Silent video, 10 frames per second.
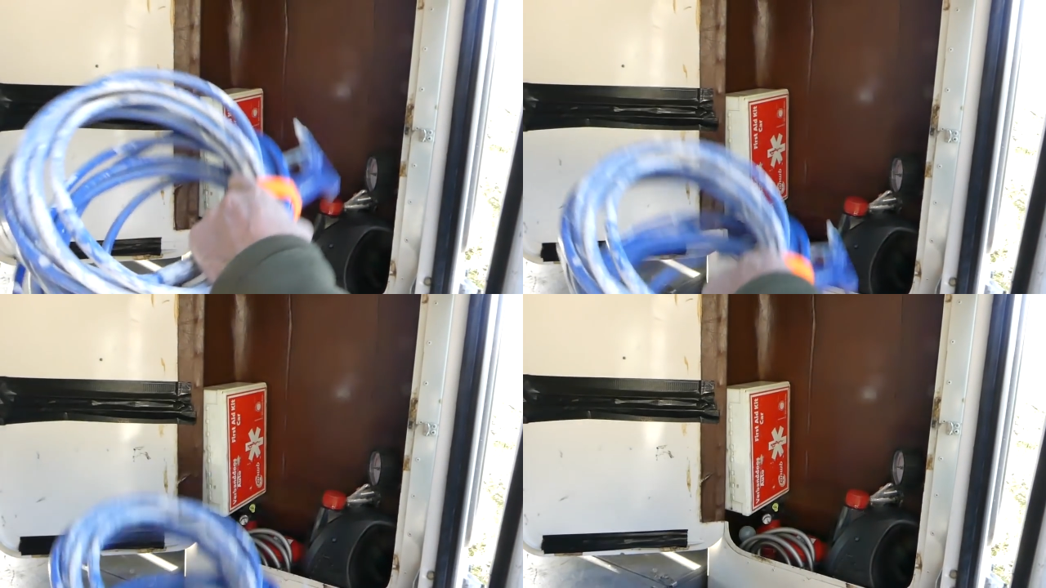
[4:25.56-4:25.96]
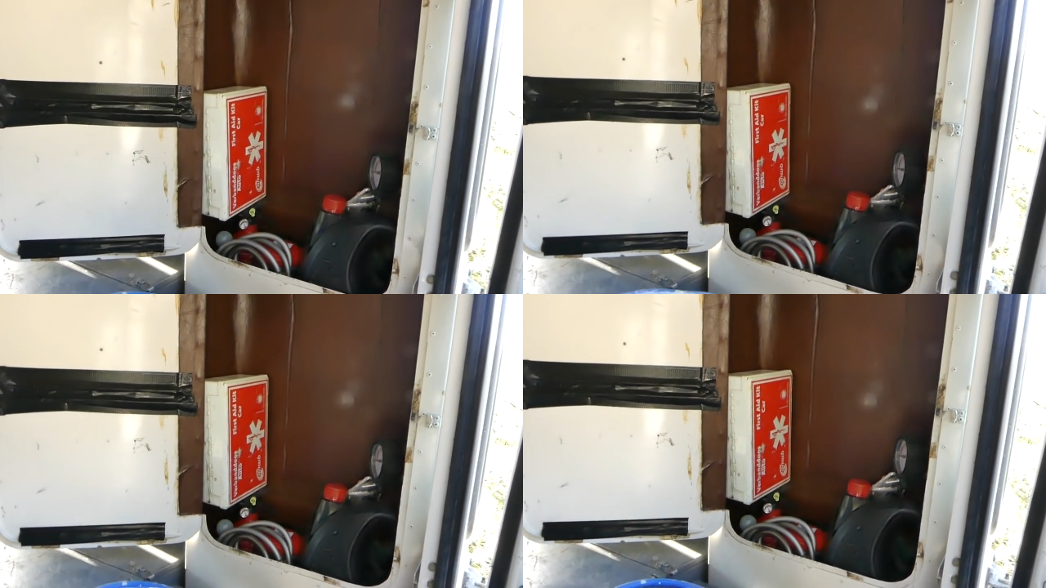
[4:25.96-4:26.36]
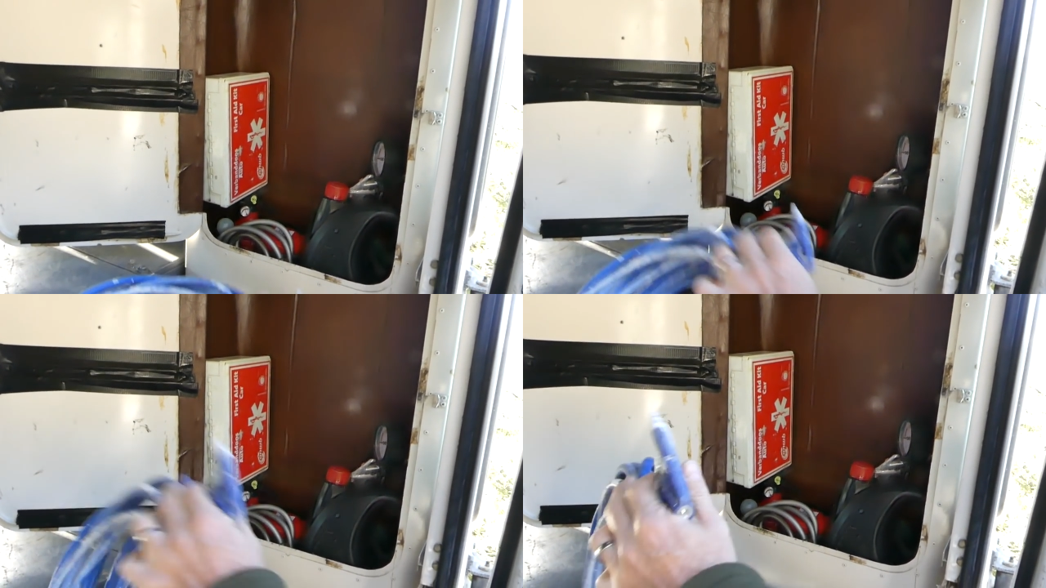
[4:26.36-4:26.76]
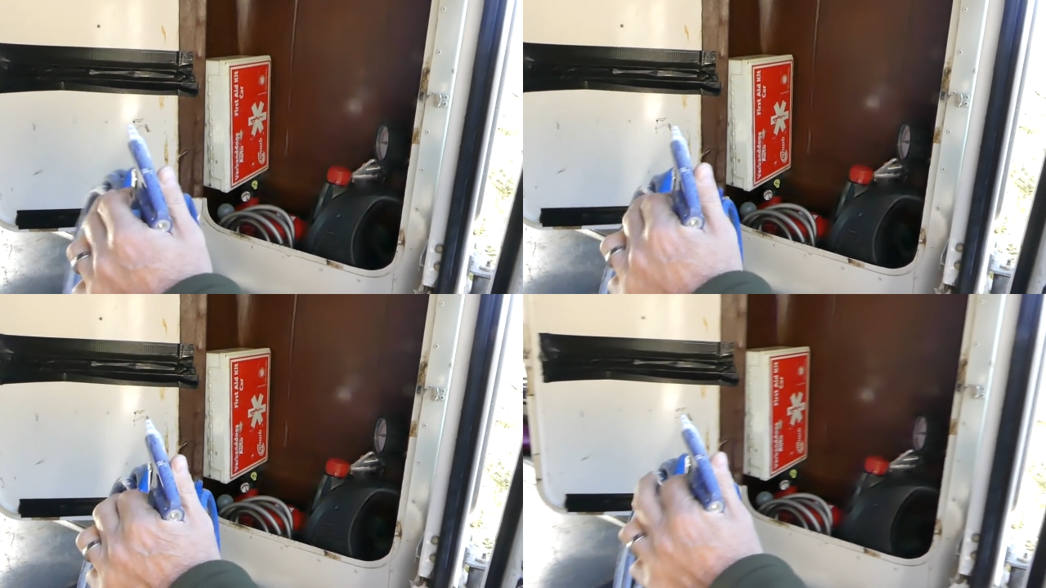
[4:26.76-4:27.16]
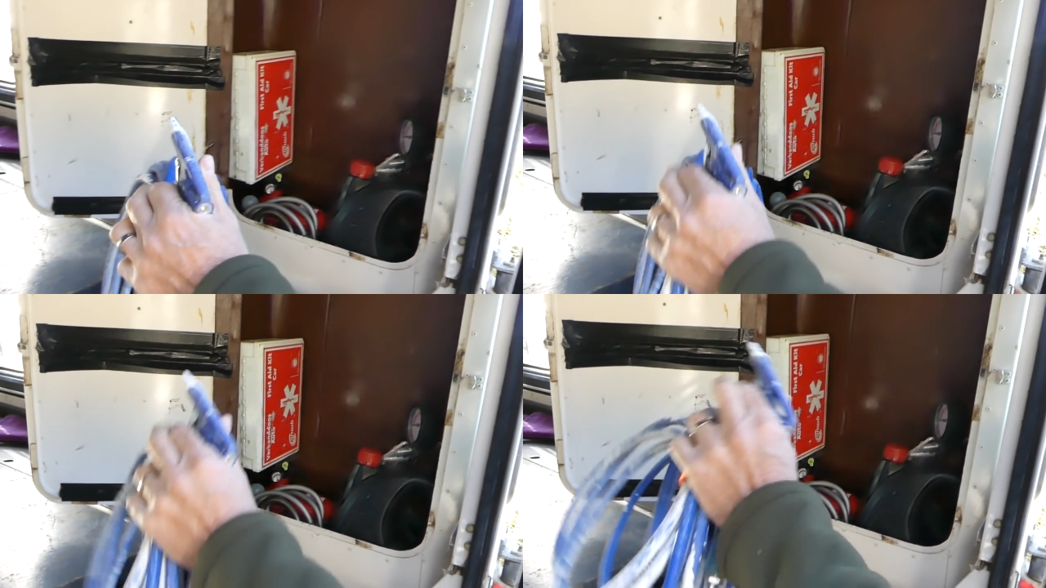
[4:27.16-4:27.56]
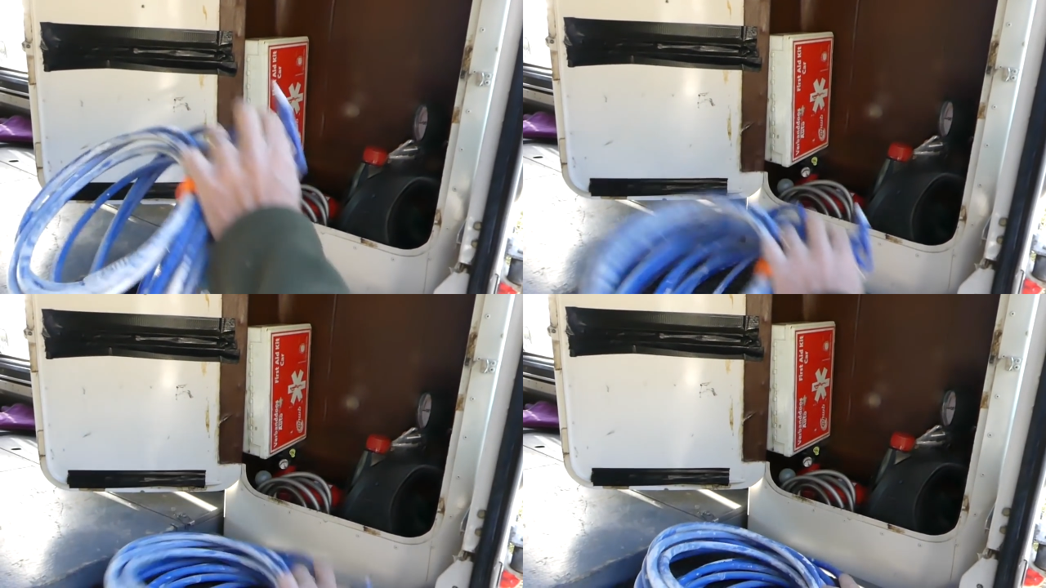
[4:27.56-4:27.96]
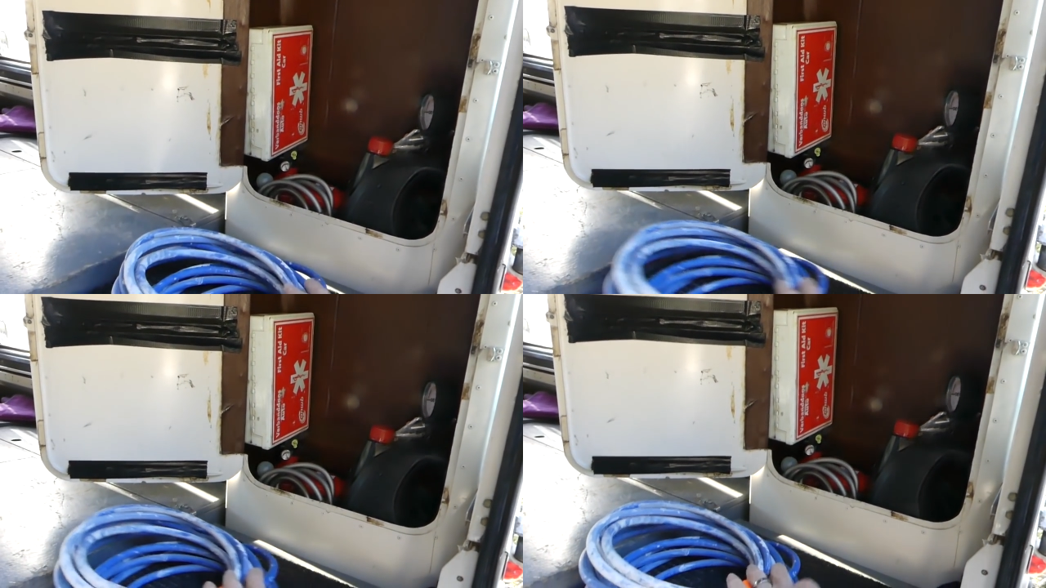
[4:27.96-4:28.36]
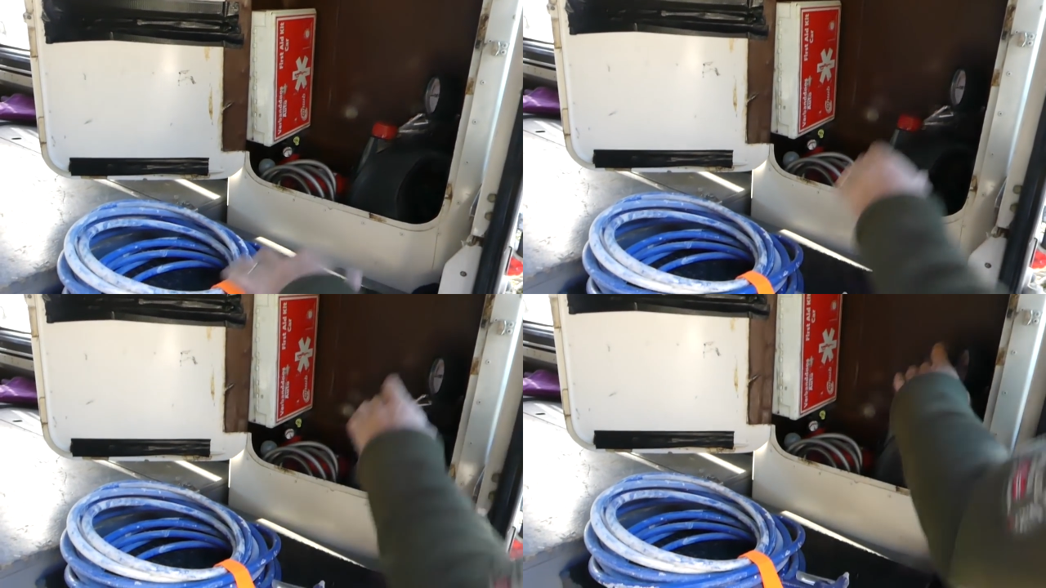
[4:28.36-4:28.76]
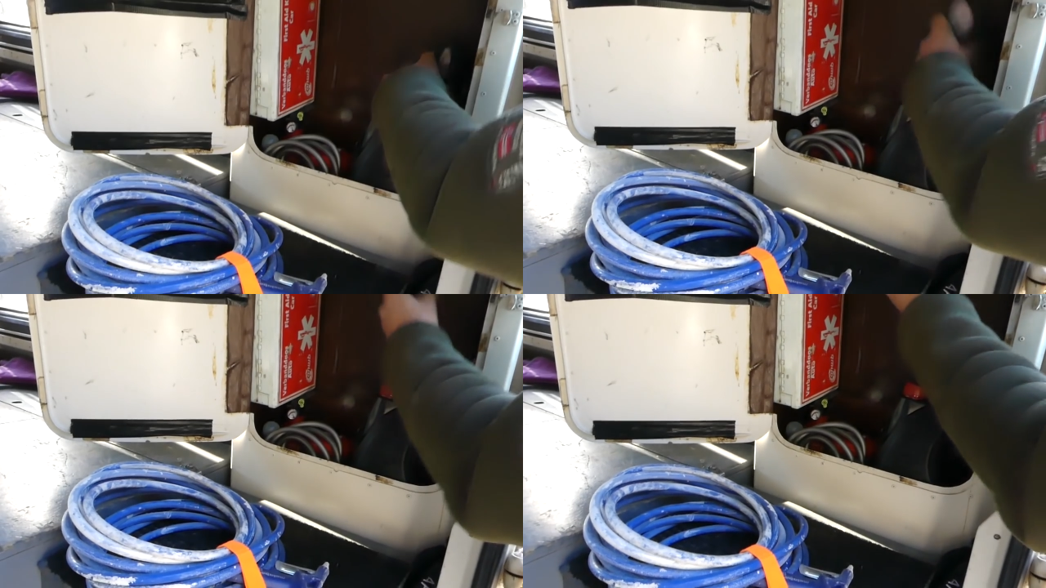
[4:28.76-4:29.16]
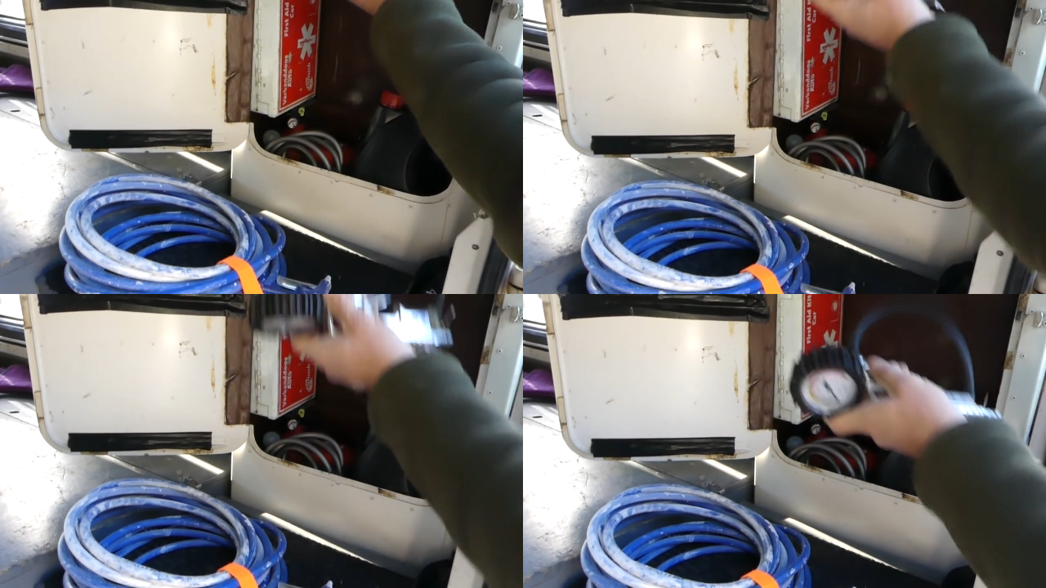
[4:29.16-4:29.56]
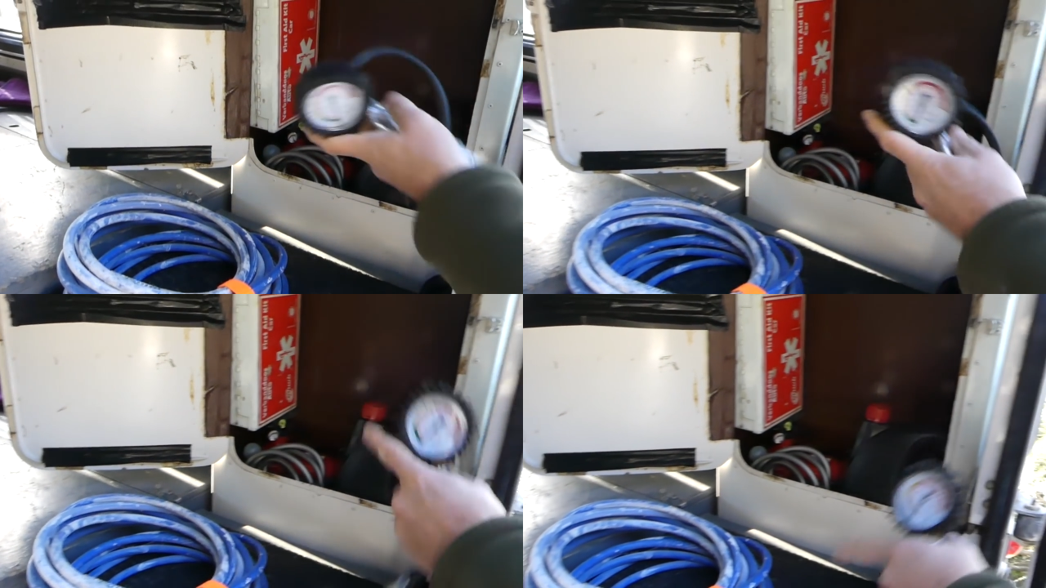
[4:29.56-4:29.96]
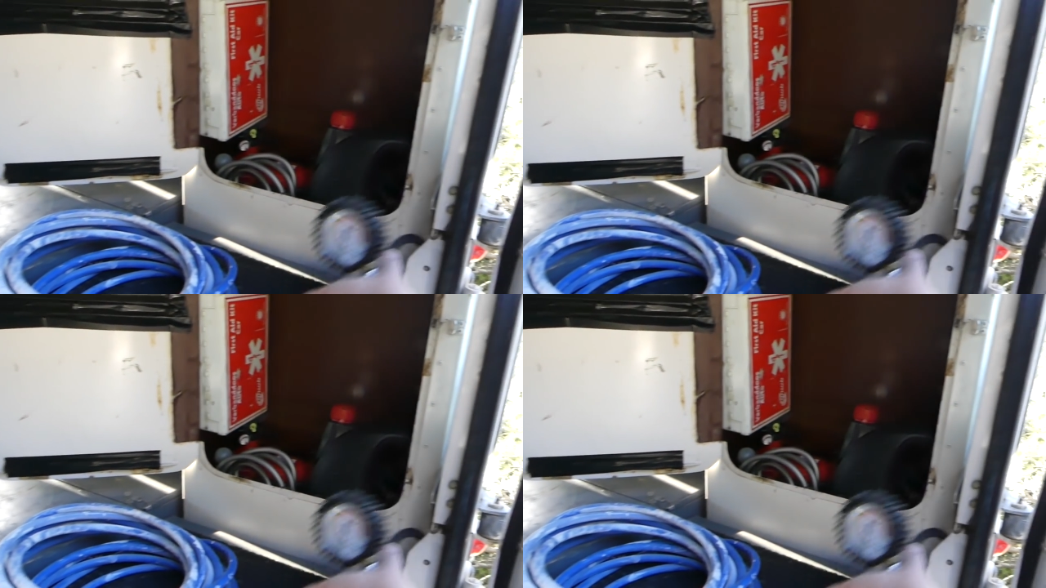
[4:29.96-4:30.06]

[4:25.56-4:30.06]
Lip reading: Nobody's mouth can be seen.